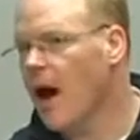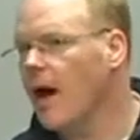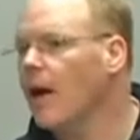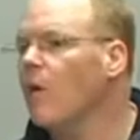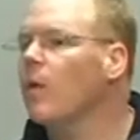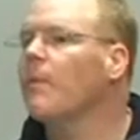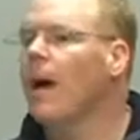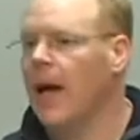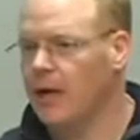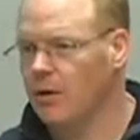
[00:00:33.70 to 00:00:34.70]
Not a
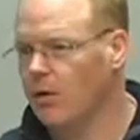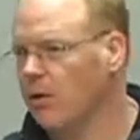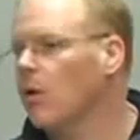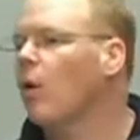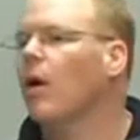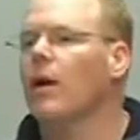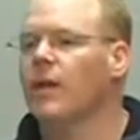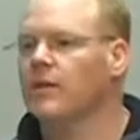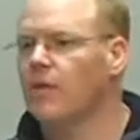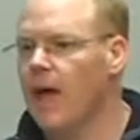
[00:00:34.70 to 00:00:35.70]
reminder or a
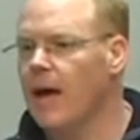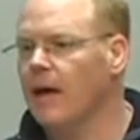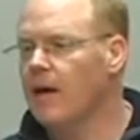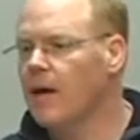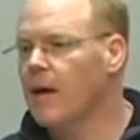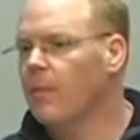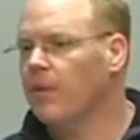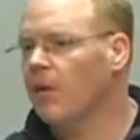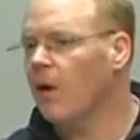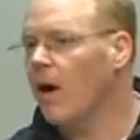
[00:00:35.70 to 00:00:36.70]
this or that.
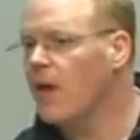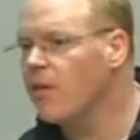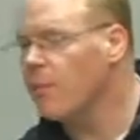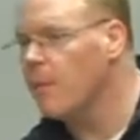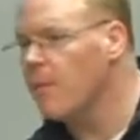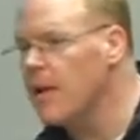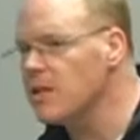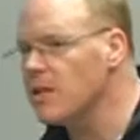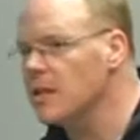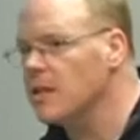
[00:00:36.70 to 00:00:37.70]
But there are other
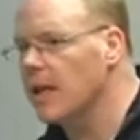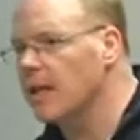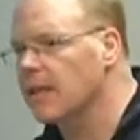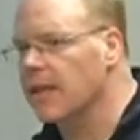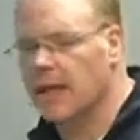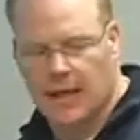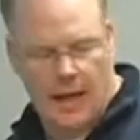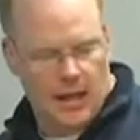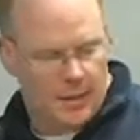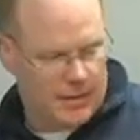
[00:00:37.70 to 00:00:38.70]
permissions, and to get into
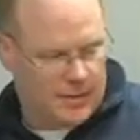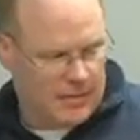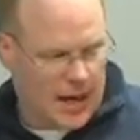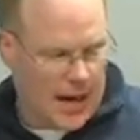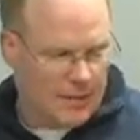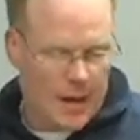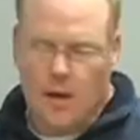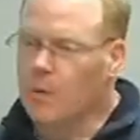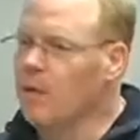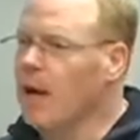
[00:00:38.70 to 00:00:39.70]
elements of time,
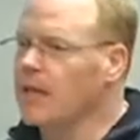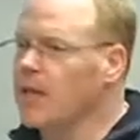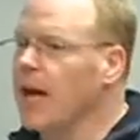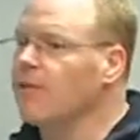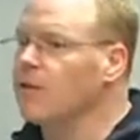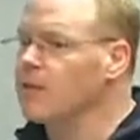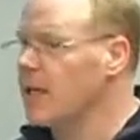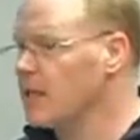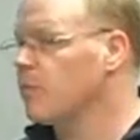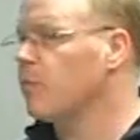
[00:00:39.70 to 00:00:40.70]
we would actually have to
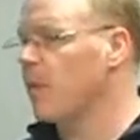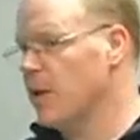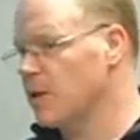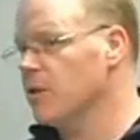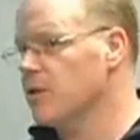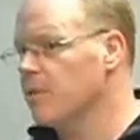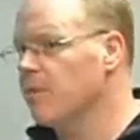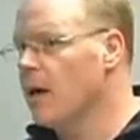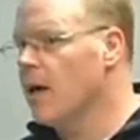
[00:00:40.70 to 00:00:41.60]
assign some permissions.